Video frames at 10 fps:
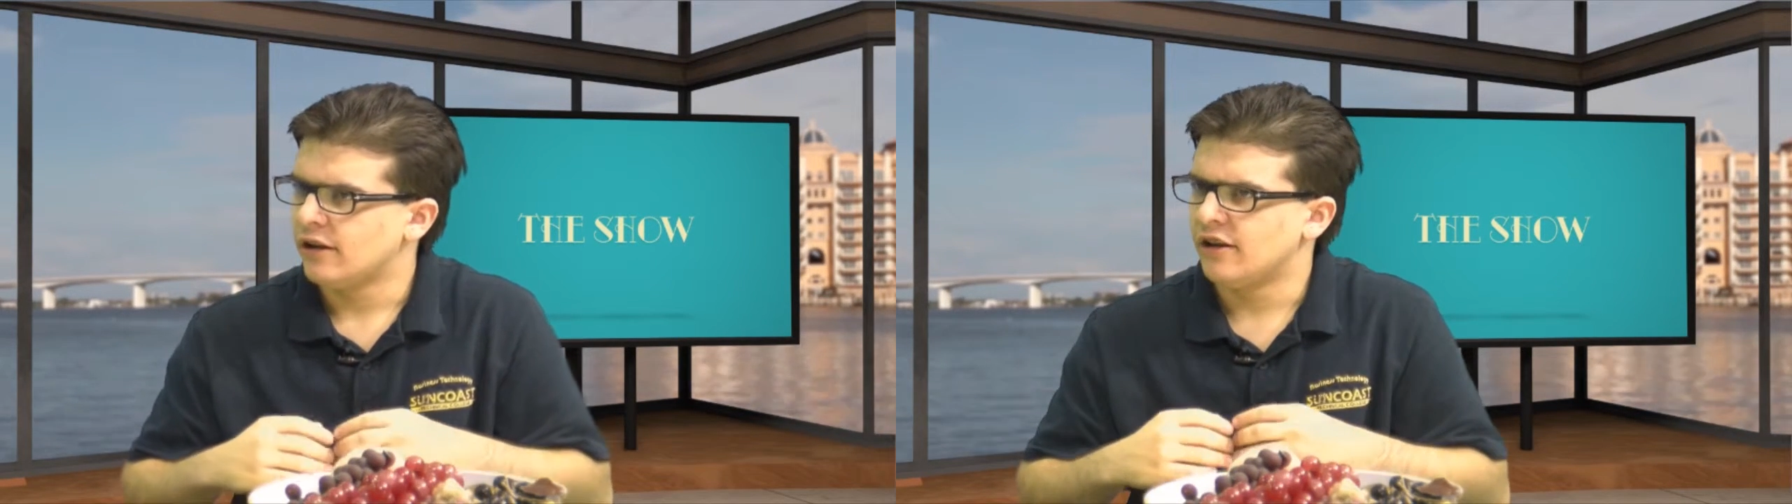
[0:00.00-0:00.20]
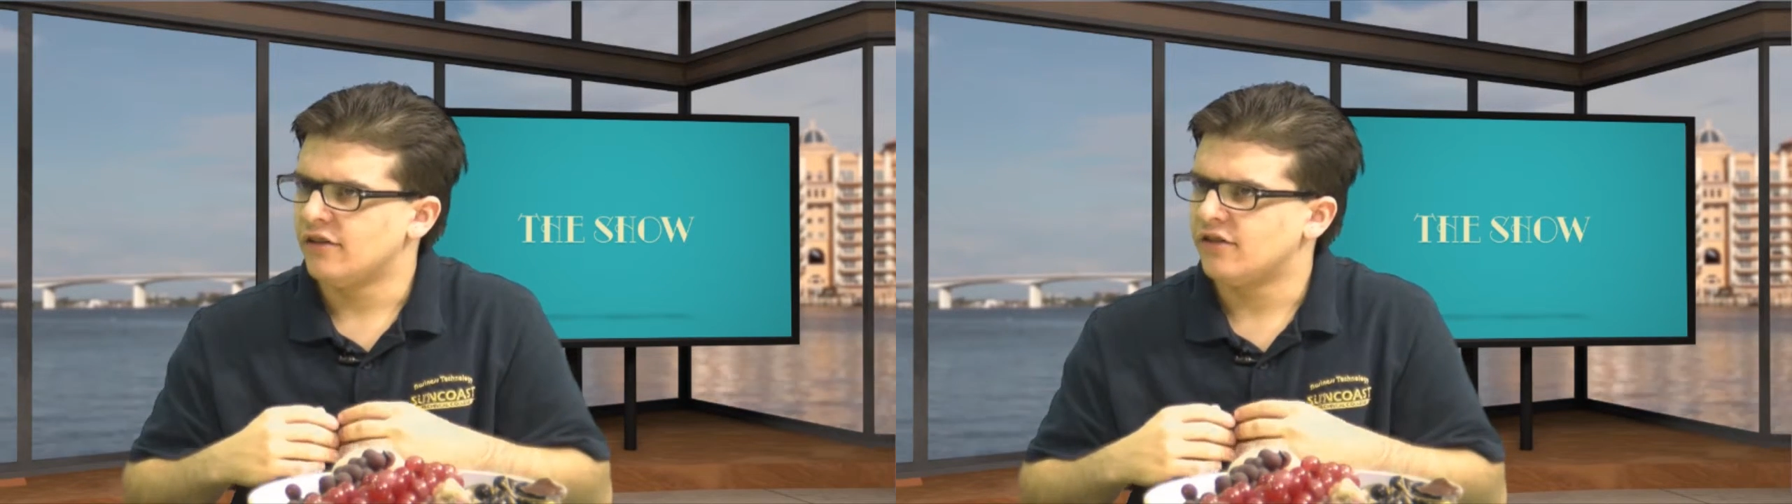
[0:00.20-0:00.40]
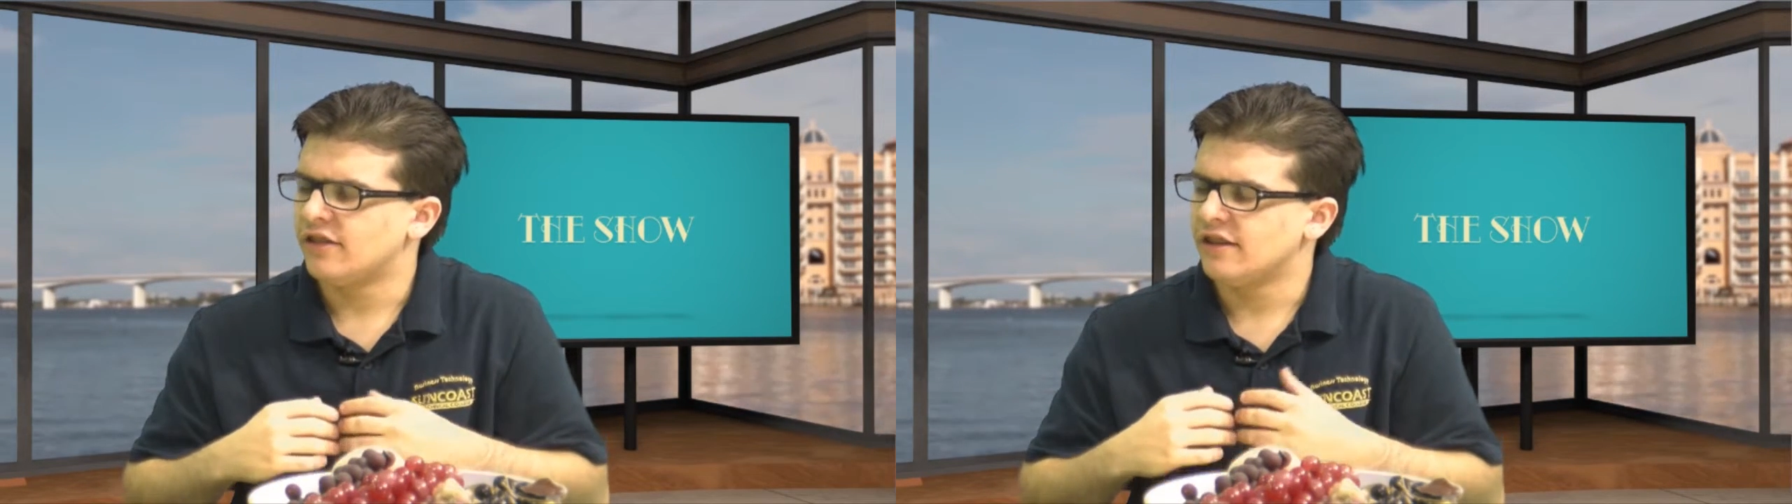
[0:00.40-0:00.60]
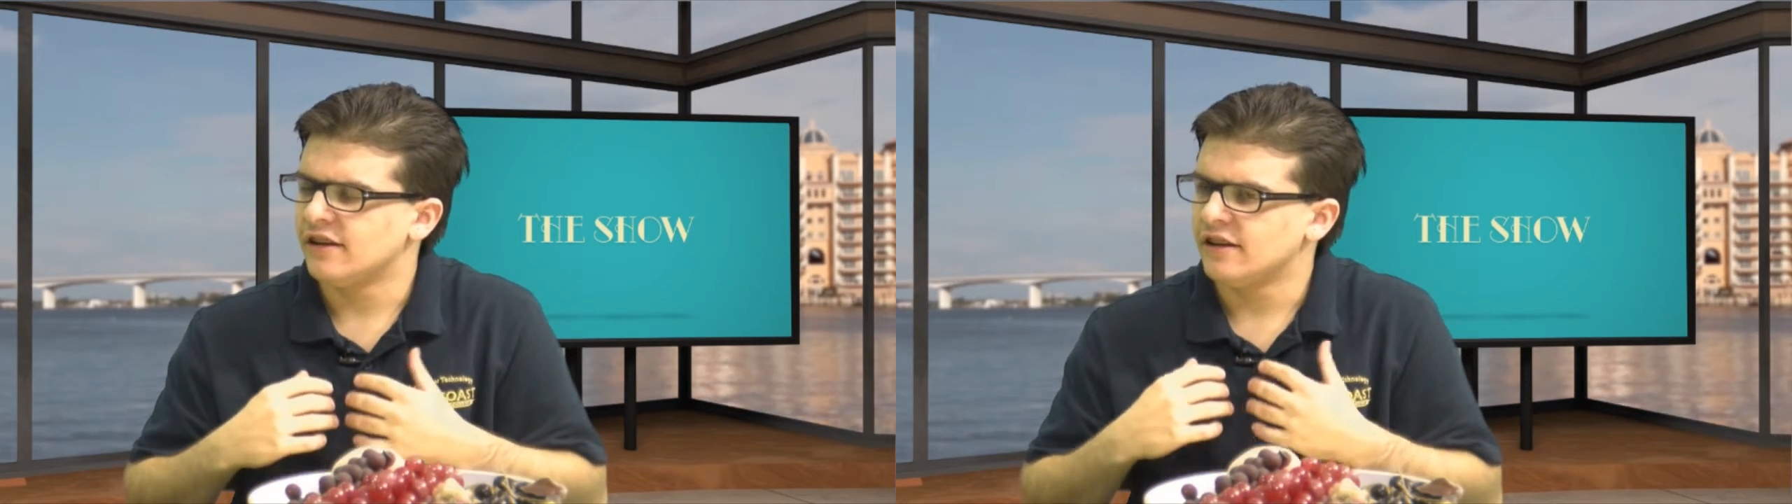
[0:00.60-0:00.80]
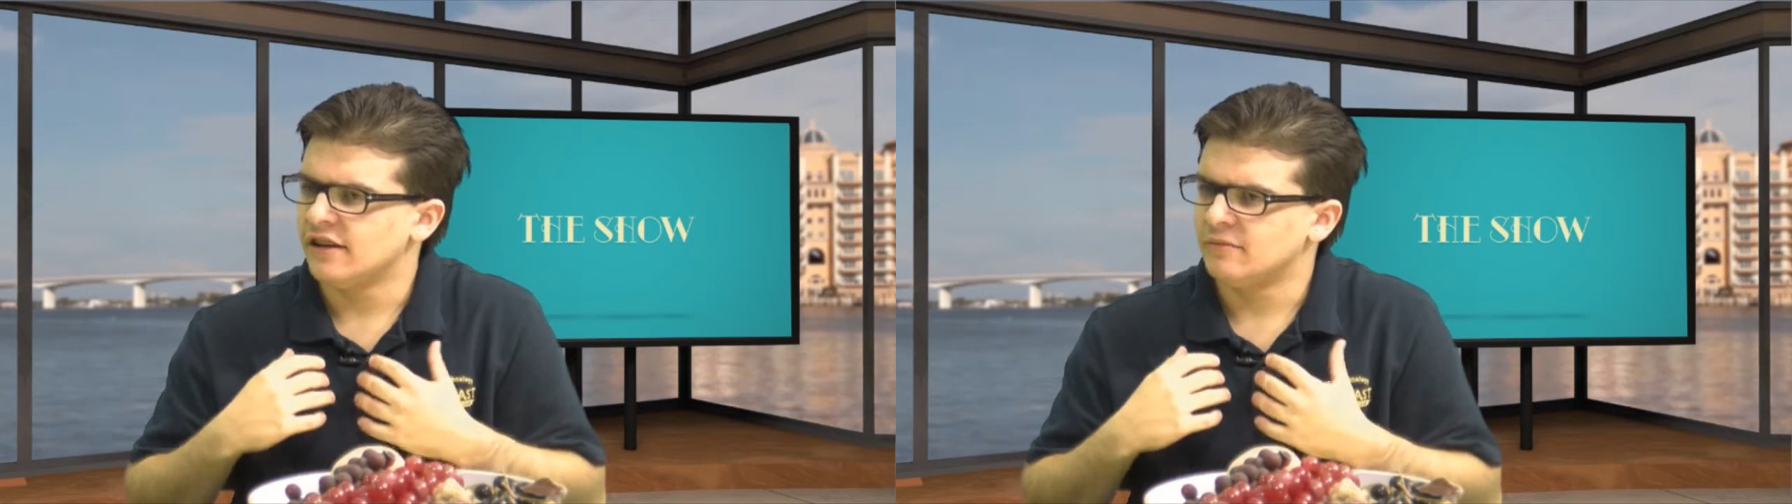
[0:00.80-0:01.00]
is
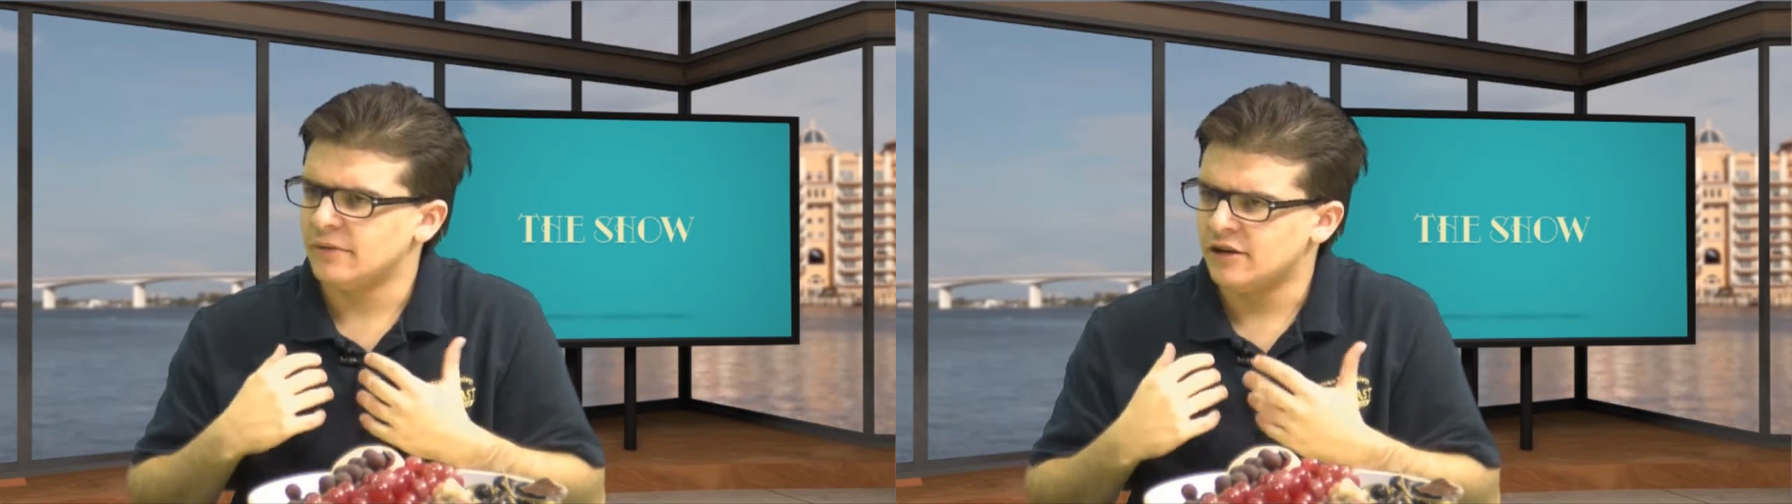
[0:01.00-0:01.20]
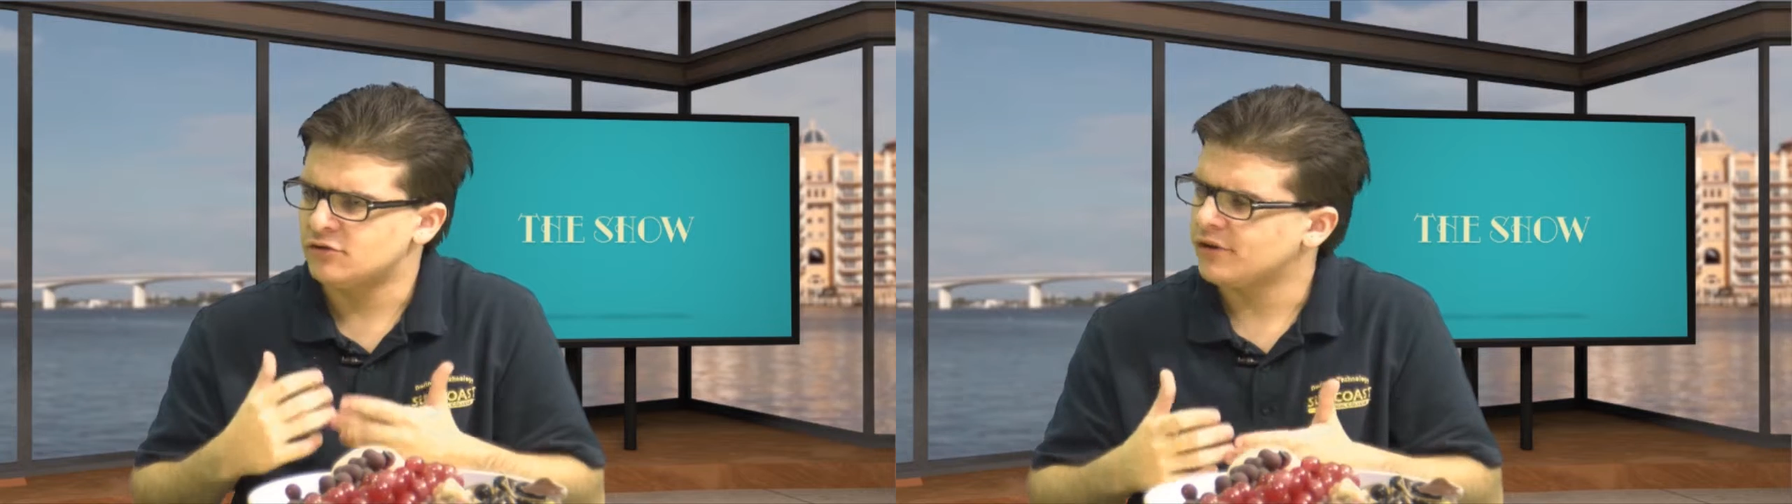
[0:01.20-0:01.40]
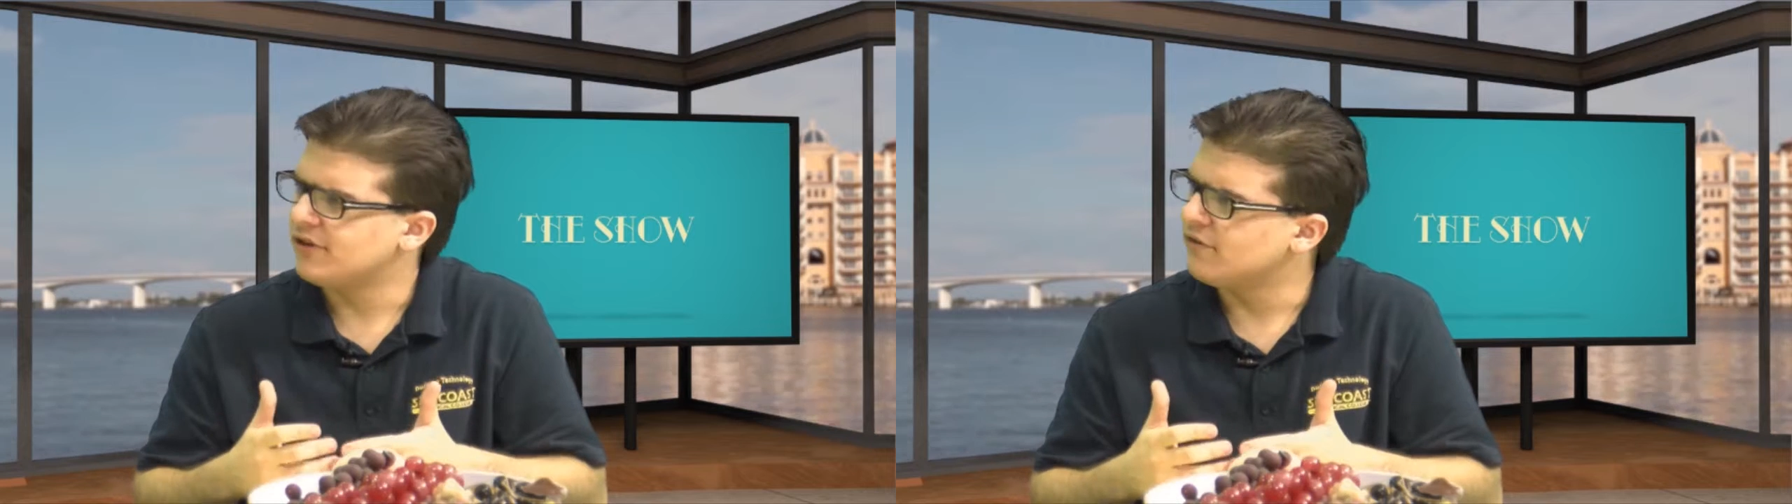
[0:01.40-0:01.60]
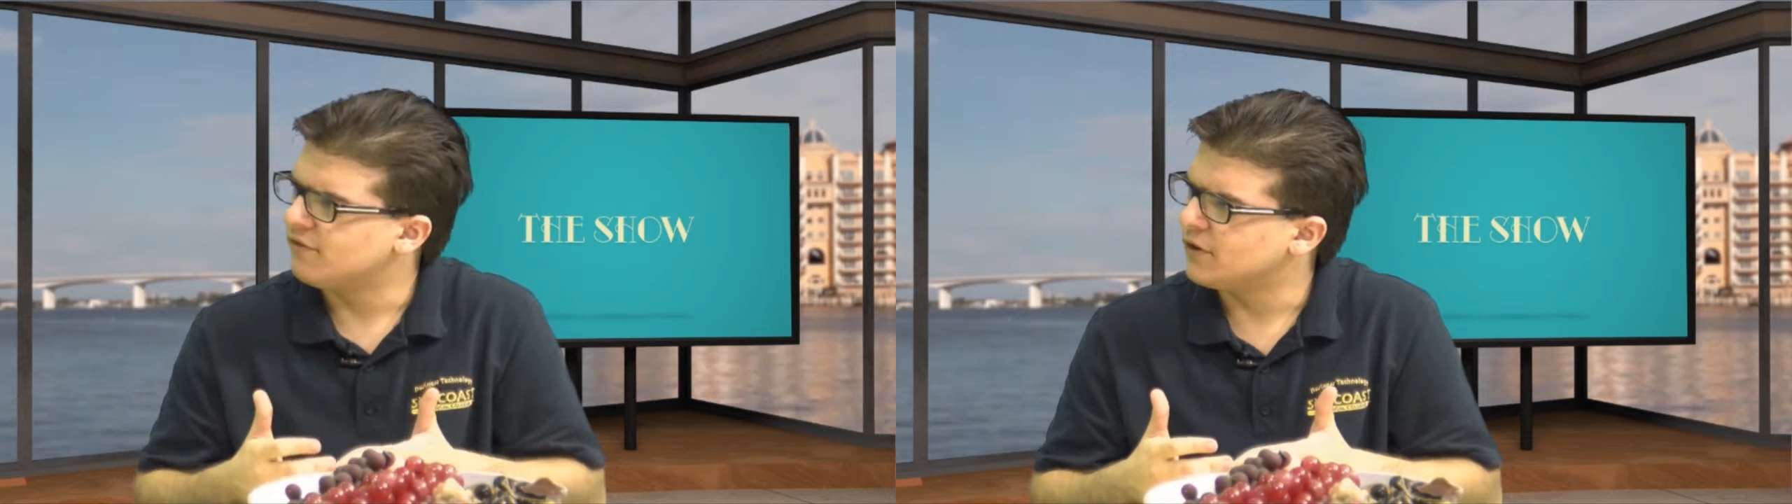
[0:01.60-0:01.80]
the interest in